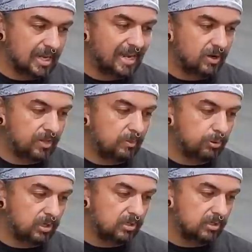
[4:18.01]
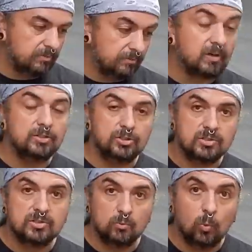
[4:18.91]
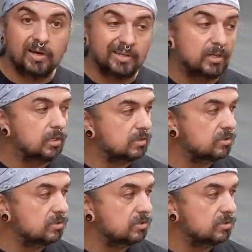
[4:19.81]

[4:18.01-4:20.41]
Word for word: how that plug functions and what it does.